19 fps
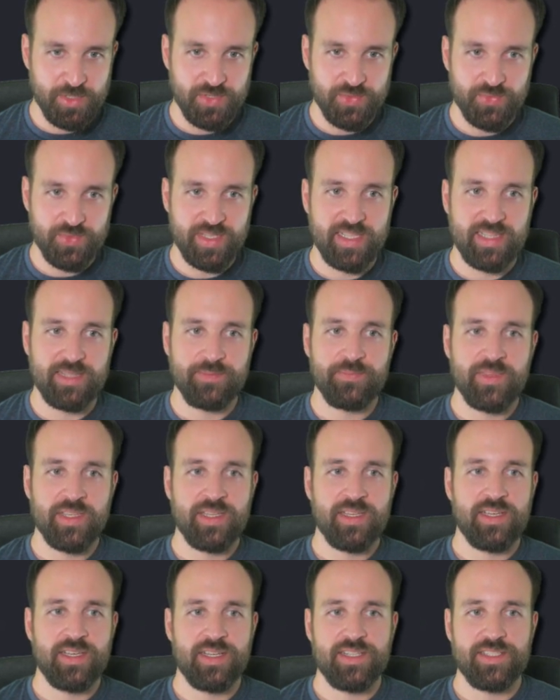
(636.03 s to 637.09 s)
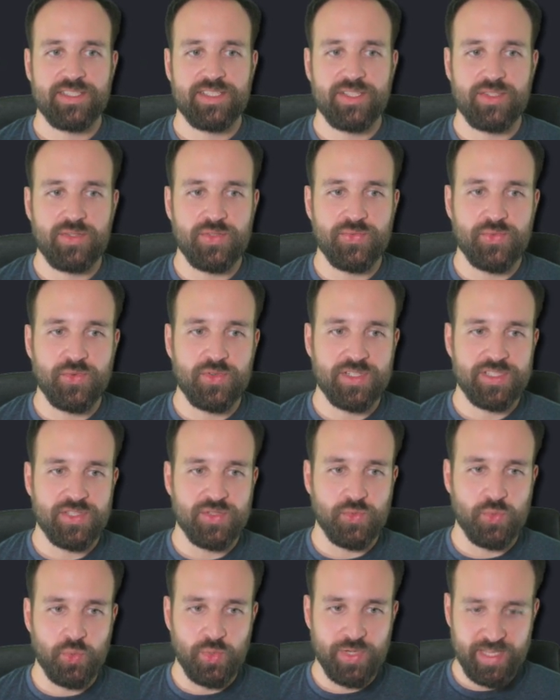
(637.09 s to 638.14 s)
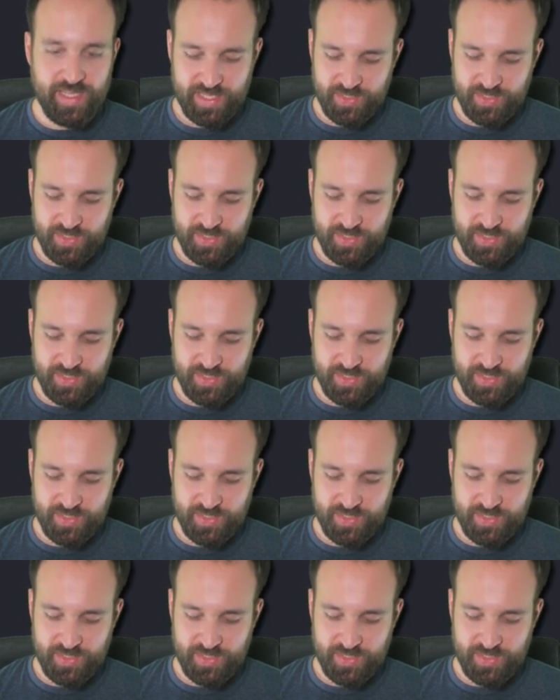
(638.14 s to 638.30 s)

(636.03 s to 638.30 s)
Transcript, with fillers: of null. So of course we